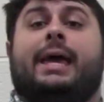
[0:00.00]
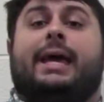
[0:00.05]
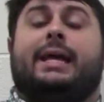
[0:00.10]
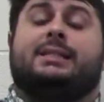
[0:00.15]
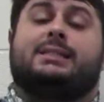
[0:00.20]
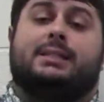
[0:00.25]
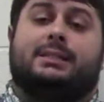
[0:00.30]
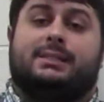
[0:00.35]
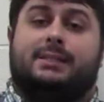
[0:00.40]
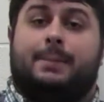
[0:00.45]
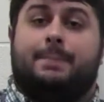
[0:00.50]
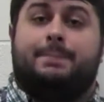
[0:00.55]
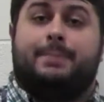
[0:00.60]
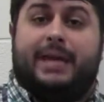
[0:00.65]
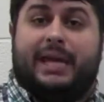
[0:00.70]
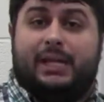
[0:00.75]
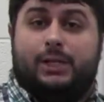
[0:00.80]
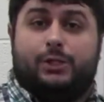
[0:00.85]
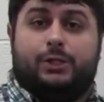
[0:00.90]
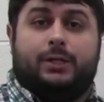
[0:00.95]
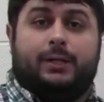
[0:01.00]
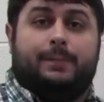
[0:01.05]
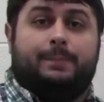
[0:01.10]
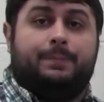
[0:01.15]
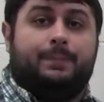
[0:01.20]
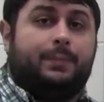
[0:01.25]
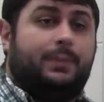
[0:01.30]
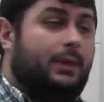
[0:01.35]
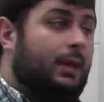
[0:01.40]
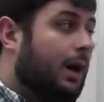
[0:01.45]
It's a
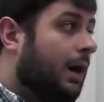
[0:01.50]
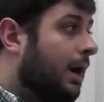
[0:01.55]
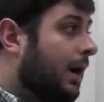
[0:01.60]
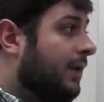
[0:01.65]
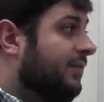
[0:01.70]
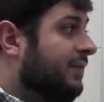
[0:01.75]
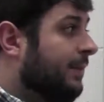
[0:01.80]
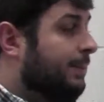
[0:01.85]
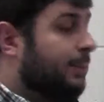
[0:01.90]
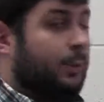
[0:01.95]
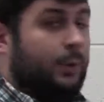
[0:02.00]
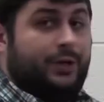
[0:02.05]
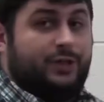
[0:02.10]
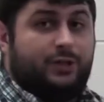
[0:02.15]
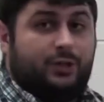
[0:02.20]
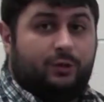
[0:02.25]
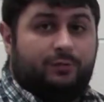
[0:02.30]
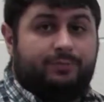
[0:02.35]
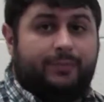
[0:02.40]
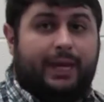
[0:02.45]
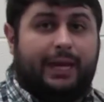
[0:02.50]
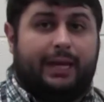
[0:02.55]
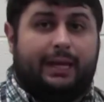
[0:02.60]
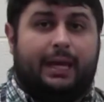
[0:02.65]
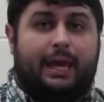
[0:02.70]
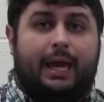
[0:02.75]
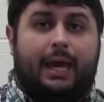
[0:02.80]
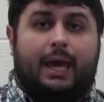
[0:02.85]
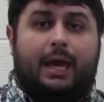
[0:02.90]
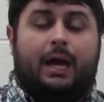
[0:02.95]
summation of the points you've
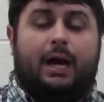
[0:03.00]
made,